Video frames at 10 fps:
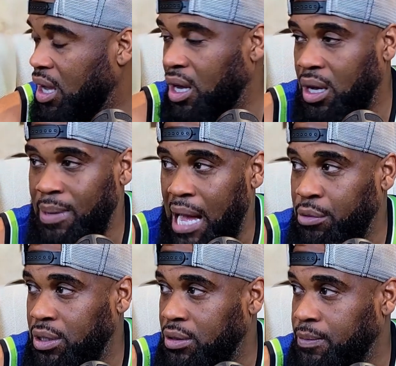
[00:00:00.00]
I
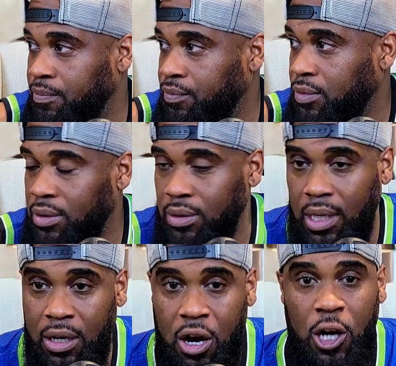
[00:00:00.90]
would
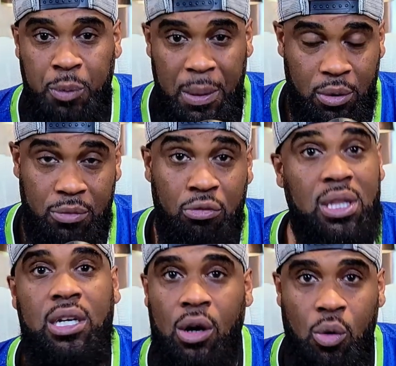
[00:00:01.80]
encourage people to really
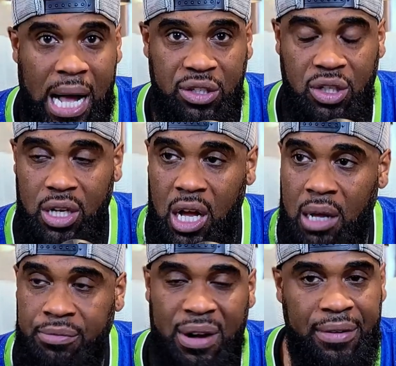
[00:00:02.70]
go watch it.
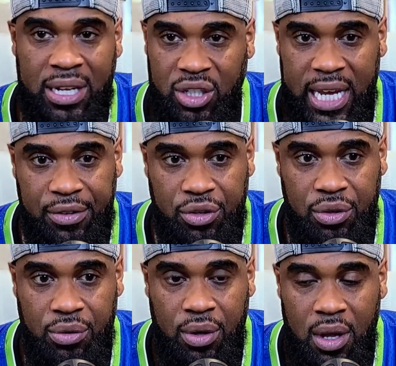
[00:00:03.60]
Very
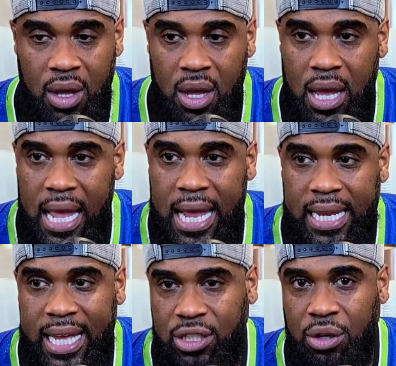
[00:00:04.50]
educational, and it
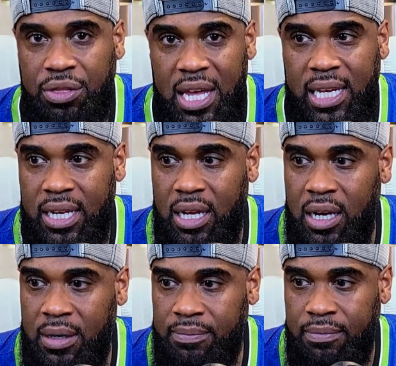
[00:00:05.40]
gets you thinking.
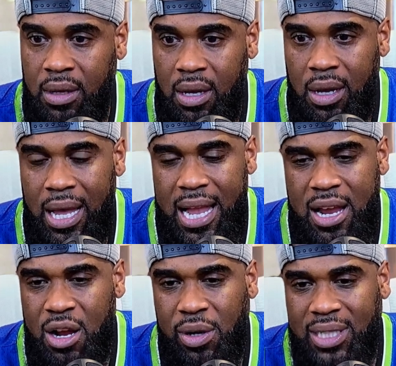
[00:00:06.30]
And
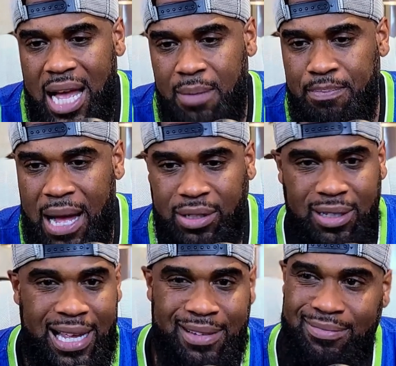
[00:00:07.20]
it's not about
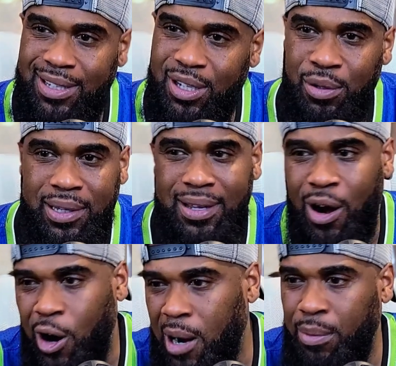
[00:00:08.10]
to
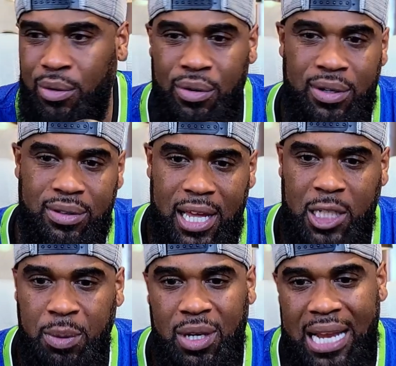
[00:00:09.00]
harbor on things, but
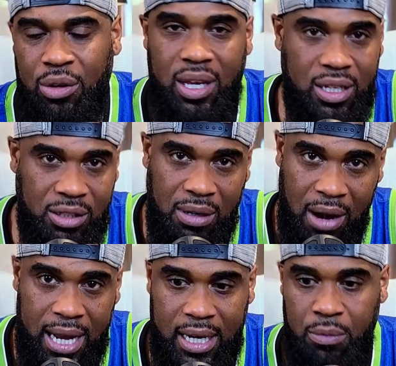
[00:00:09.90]
you gotta know your history,
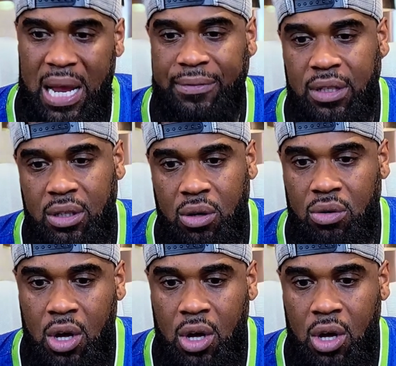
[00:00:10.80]
right? And we have to know